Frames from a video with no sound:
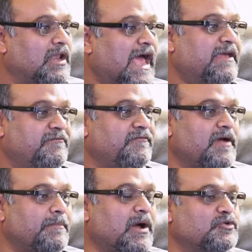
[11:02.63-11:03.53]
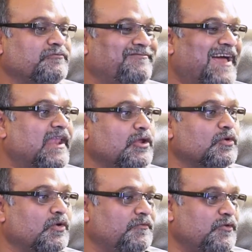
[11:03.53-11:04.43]
life, about
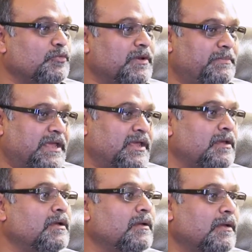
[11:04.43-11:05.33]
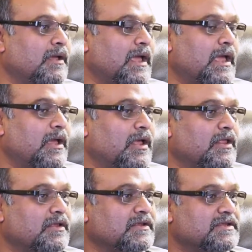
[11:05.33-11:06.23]
value of human being,
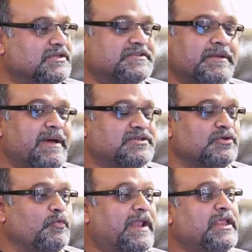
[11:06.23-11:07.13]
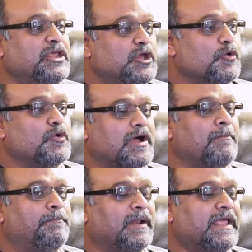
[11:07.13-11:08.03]
just imagine when you
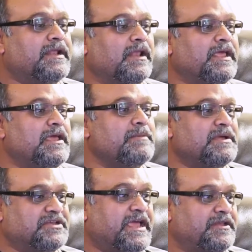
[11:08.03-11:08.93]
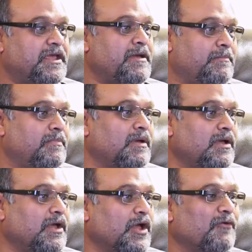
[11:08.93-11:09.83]
completely imitate him,
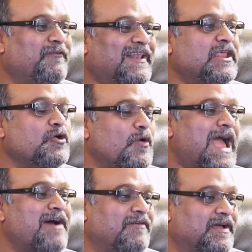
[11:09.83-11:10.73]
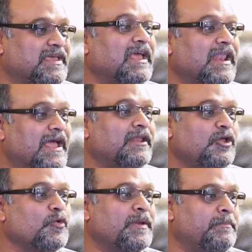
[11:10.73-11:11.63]
will you ever kill any
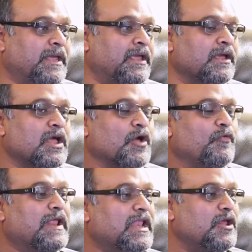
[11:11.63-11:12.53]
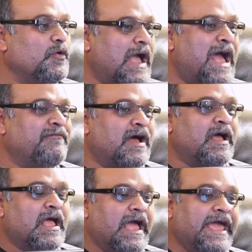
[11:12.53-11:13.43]
human being? Will you
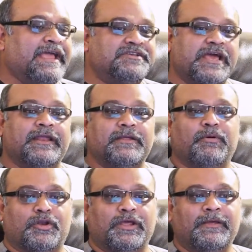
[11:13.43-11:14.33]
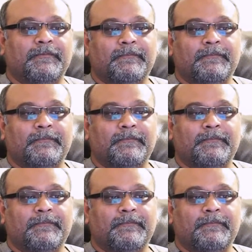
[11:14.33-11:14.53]
ever hate anybody?